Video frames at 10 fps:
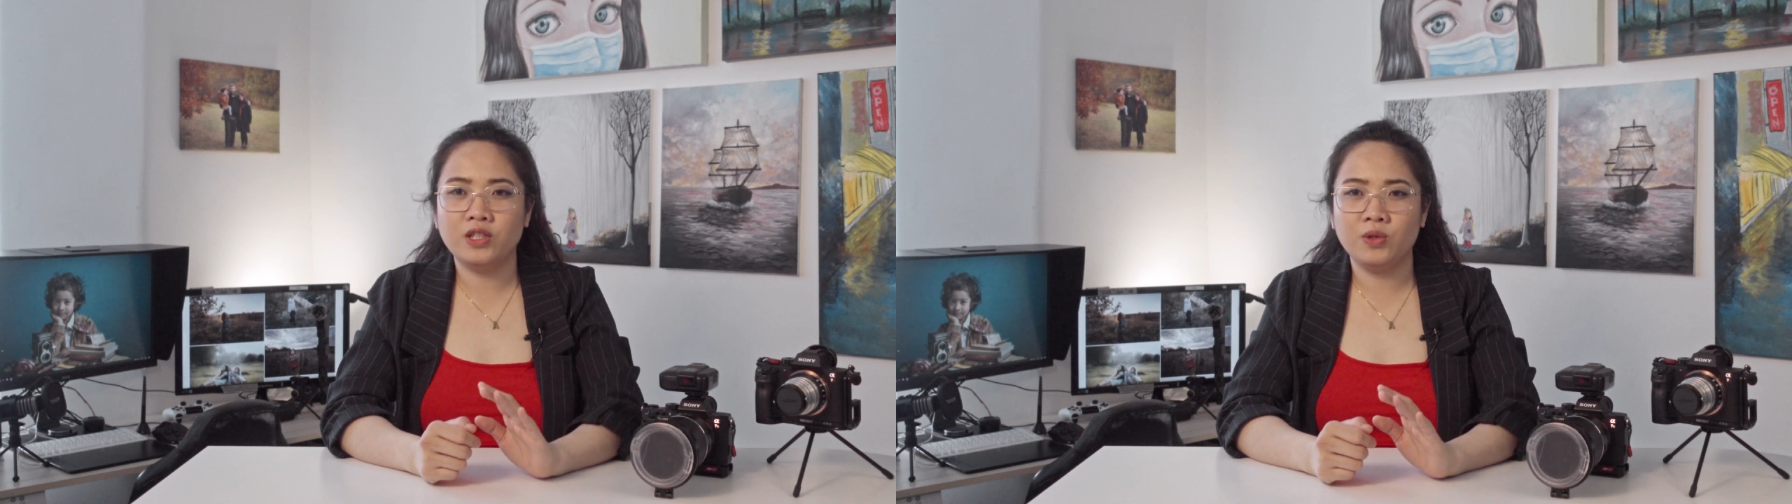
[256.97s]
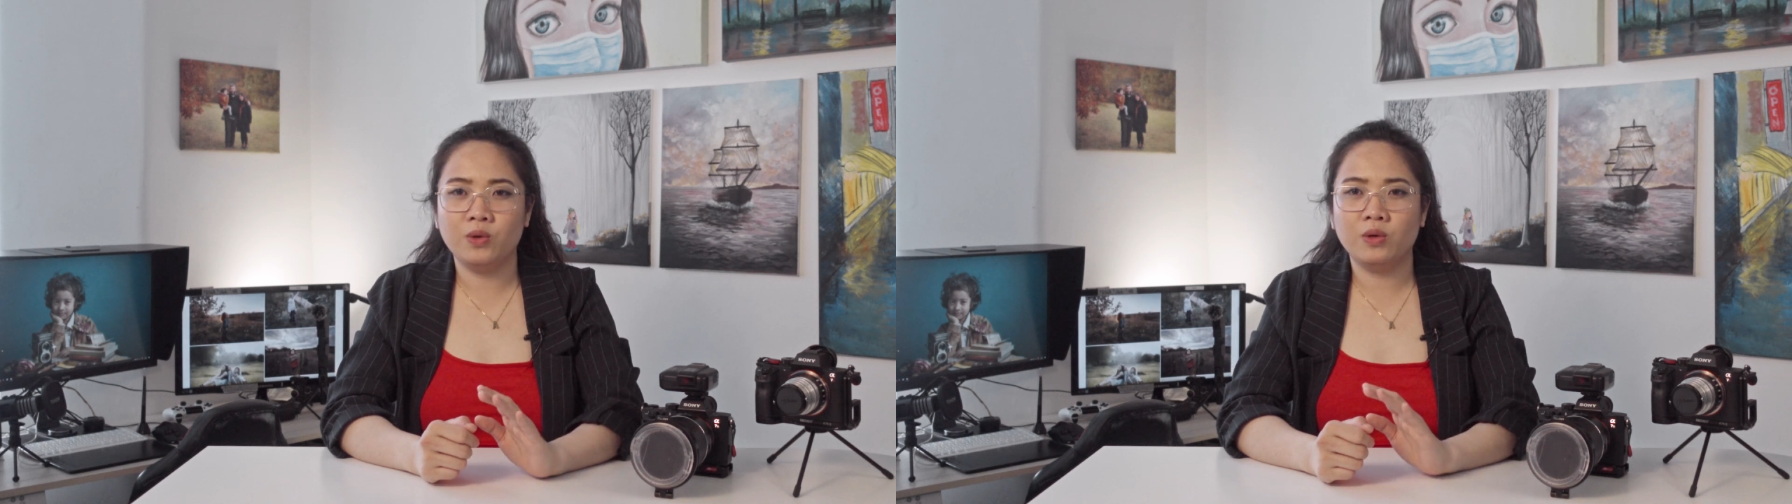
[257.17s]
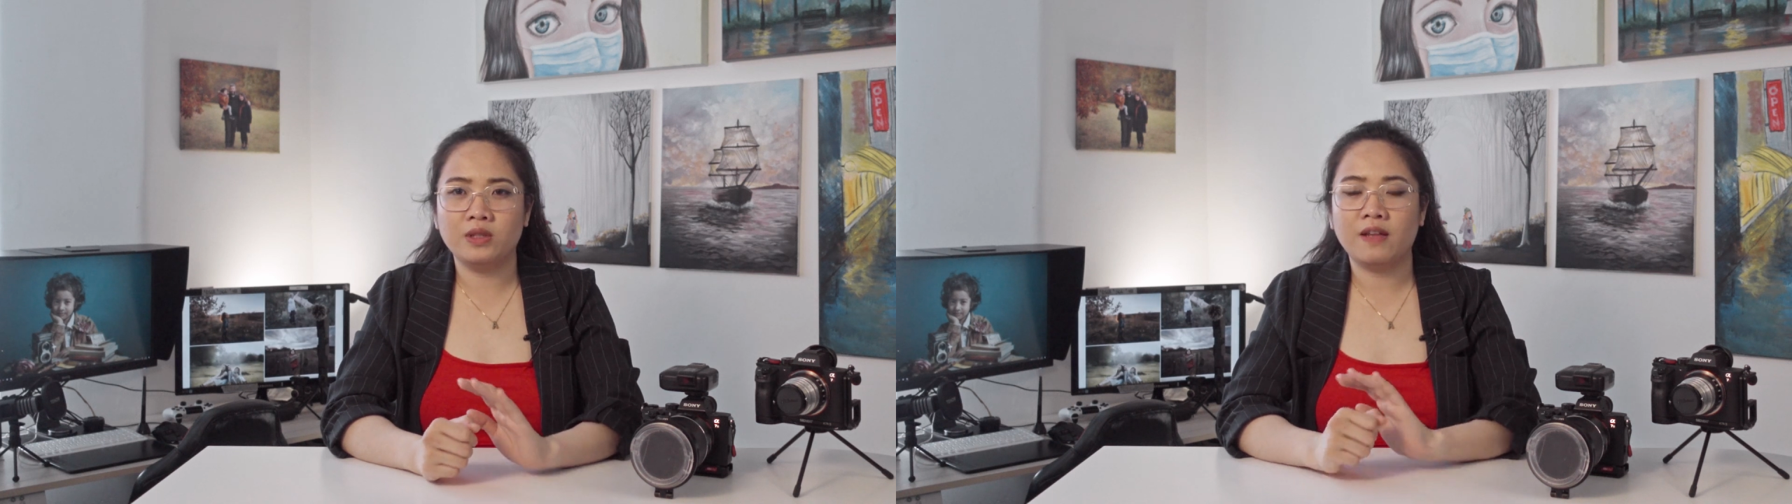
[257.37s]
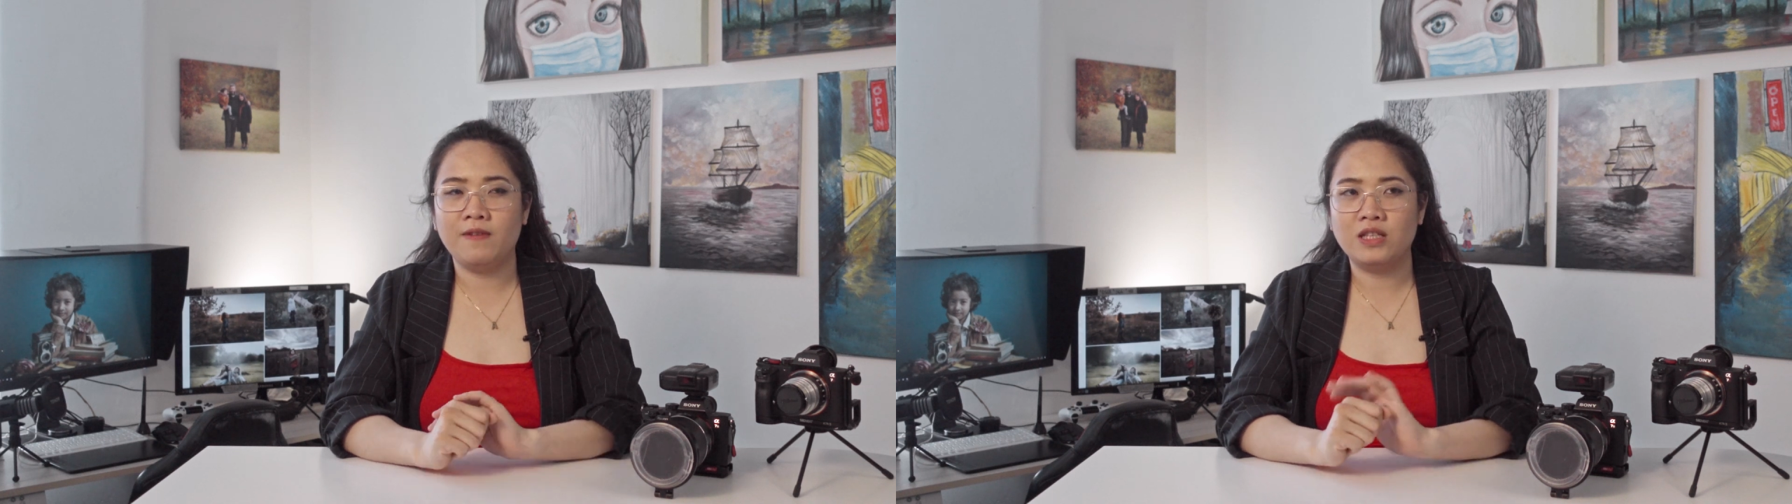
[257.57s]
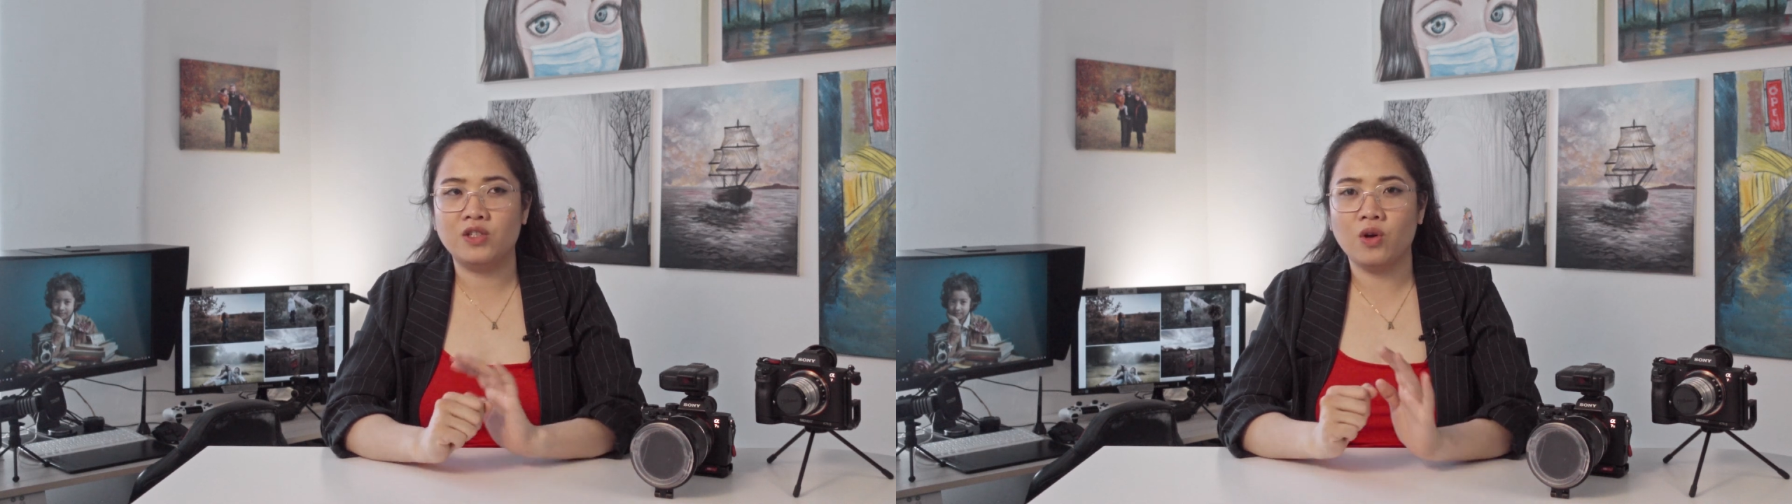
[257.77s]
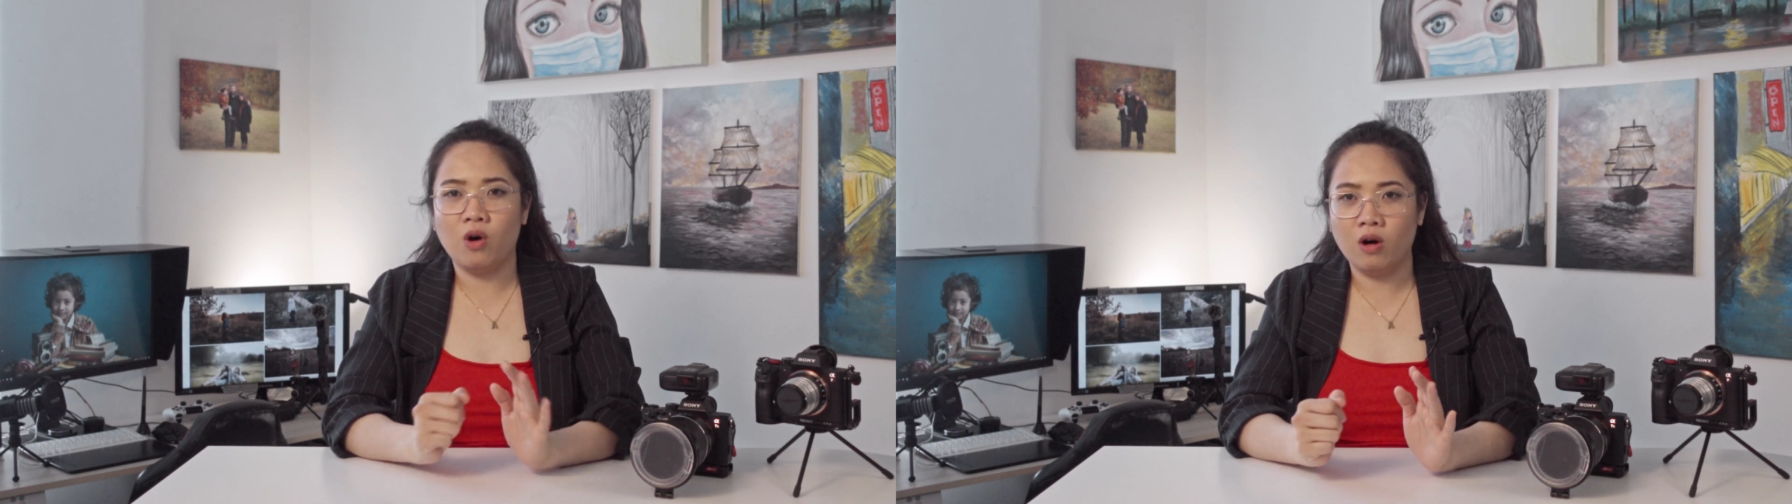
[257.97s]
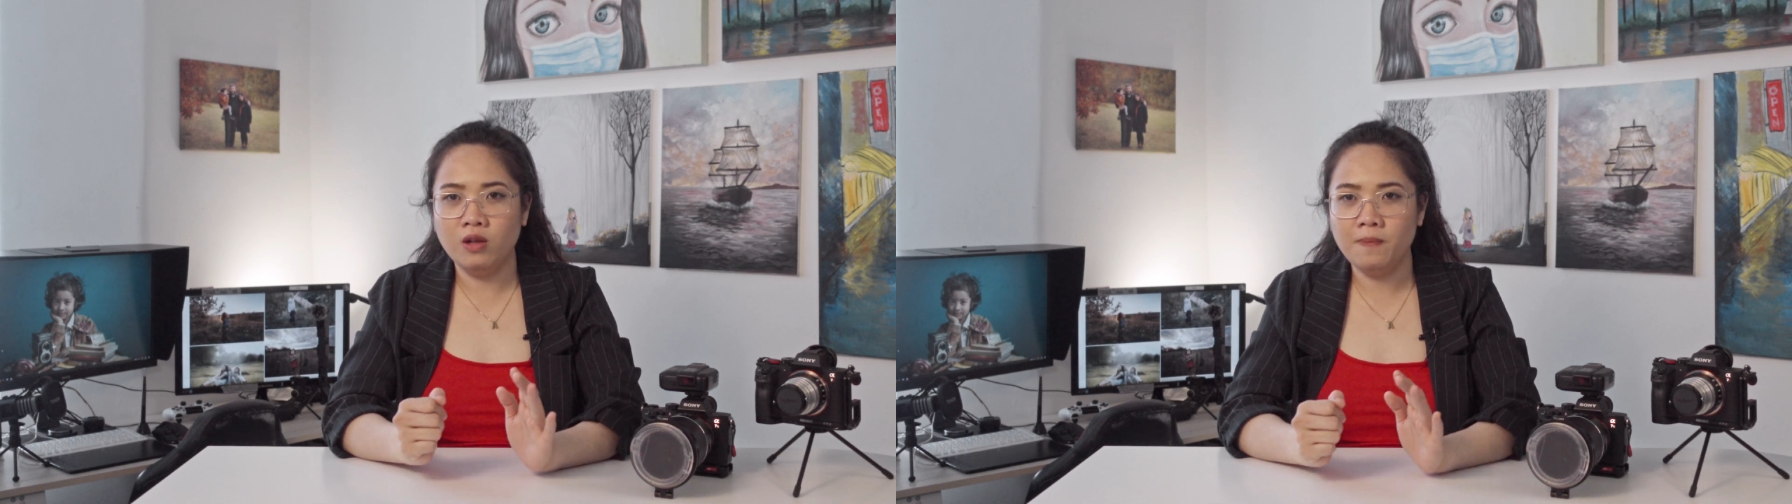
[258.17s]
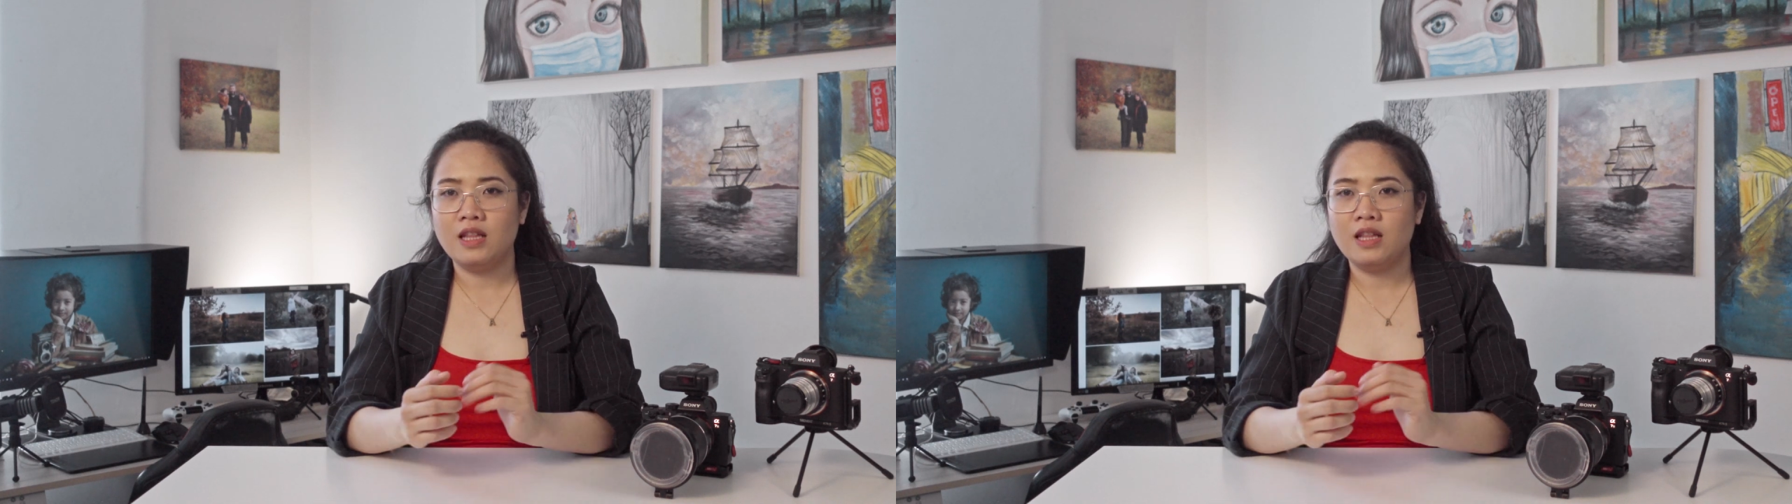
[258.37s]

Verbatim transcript: tool that fits all.